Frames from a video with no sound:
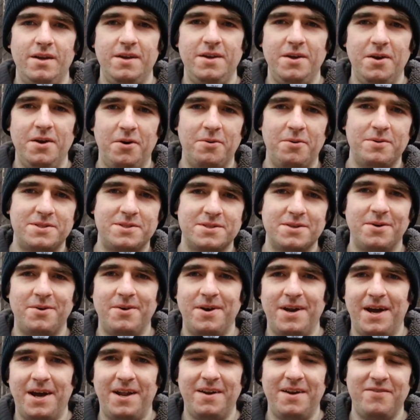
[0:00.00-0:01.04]
Yo, what's
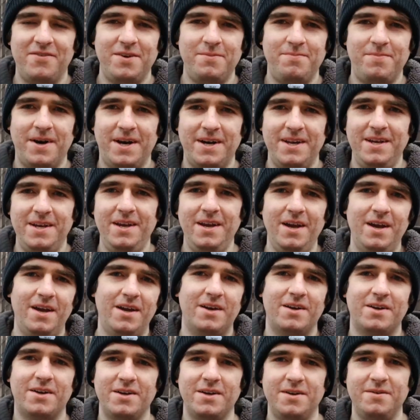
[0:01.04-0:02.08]
going on, everybody?
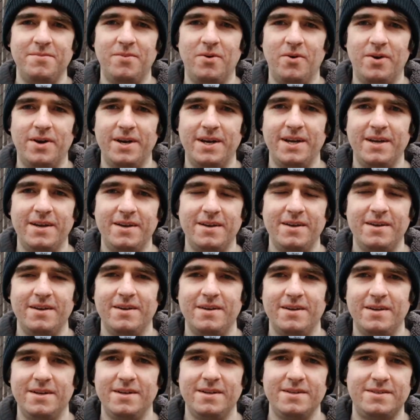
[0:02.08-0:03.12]
Good morning.
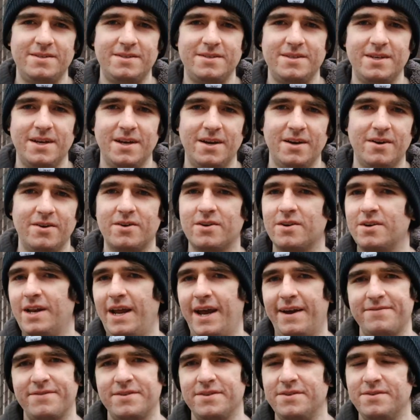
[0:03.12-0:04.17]
It's or good
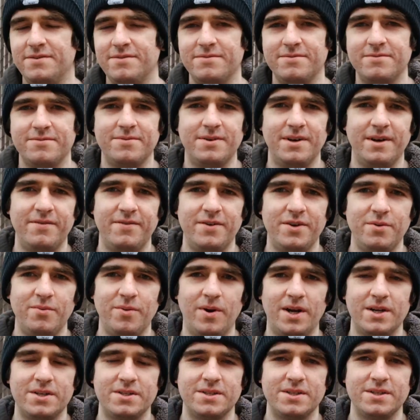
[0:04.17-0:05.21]
afternoon, whenever you
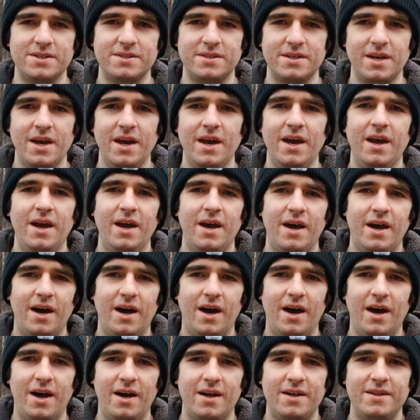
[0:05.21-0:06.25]
watch this.
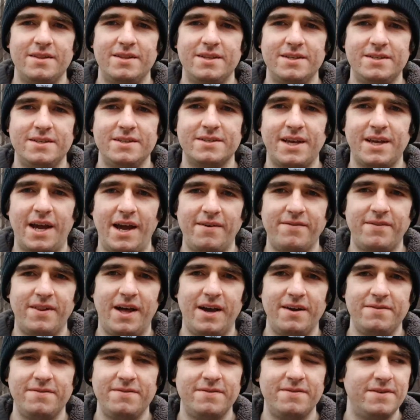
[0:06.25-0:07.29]
This is Kev
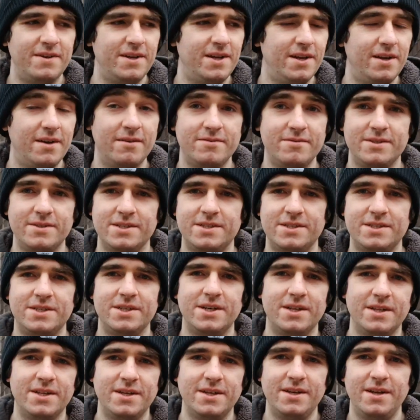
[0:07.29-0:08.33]
Life, just
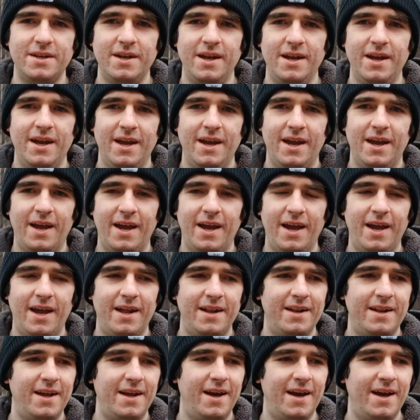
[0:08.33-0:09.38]
chilling,
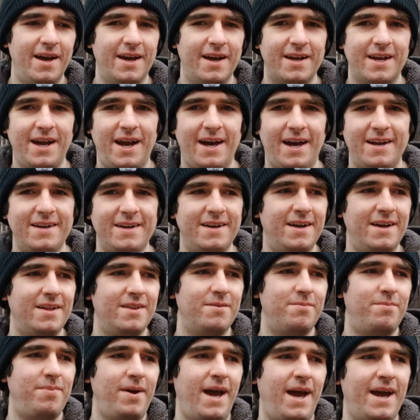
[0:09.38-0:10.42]
and got
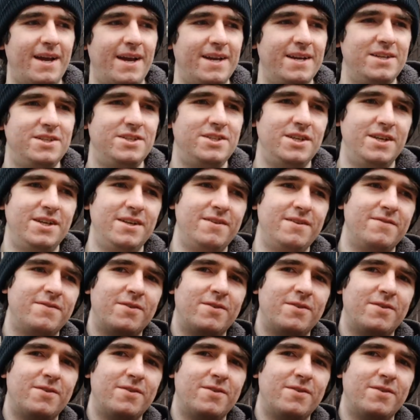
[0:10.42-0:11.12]
another package in.